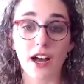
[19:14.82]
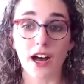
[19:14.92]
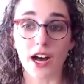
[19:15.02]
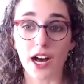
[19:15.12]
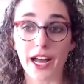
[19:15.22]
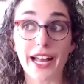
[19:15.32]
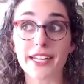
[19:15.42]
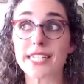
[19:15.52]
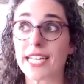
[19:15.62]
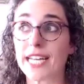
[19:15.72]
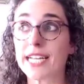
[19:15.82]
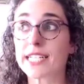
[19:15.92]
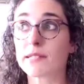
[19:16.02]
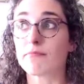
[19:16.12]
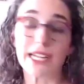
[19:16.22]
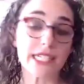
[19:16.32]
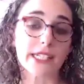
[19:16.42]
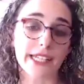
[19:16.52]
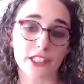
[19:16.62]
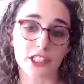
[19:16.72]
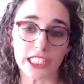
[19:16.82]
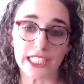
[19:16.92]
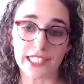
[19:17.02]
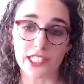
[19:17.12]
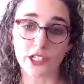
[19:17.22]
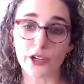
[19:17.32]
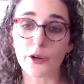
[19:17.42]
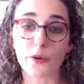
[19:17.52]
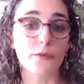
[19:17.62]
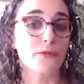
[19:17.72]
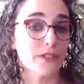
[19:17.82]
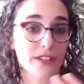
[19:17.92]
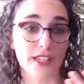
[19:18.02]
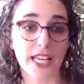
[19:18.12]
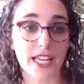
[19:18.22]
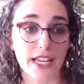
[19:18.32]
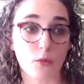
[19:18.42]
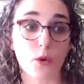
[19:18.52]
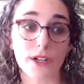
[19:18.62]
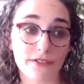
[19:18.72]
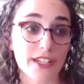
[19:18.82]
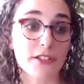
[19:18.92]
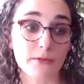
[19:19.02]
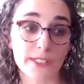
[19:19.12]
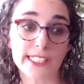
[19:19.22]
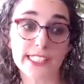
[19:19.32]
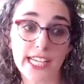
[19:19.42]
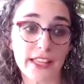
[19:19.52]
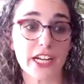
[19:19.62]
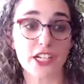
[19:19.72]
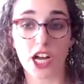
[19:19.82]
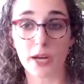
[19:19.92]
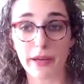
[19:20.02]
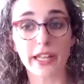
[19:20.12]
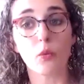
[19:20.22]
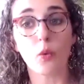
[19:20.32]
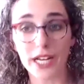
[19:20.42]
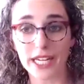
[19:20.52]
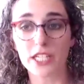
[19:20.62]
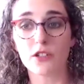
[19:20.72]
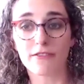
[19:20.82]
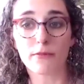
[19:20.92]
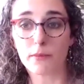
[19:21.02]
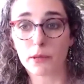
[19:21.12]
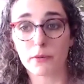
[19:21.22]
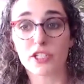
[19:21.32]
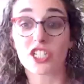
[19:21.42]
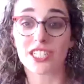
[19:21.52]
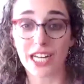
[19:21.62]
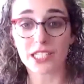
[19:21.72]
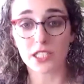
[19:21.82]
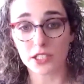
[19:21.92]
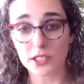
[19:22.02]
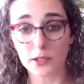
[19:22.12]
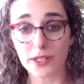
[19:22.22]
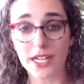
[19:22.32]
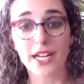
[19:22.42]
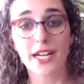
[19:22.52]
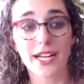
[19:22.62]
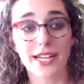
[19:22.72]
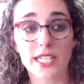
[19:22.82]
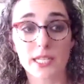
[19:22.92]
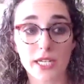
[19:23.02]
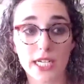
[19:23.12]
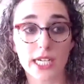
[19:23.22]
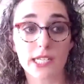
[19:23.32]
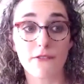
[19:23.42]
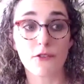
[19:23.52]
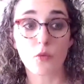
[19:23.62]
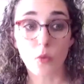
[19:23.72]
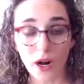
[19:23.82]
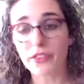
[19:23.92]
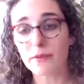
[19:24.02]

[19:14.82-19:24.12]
and it takes mental energy. And so one of the other reasons, that I talk about, like, what can you give people permission not to do, is because if you want them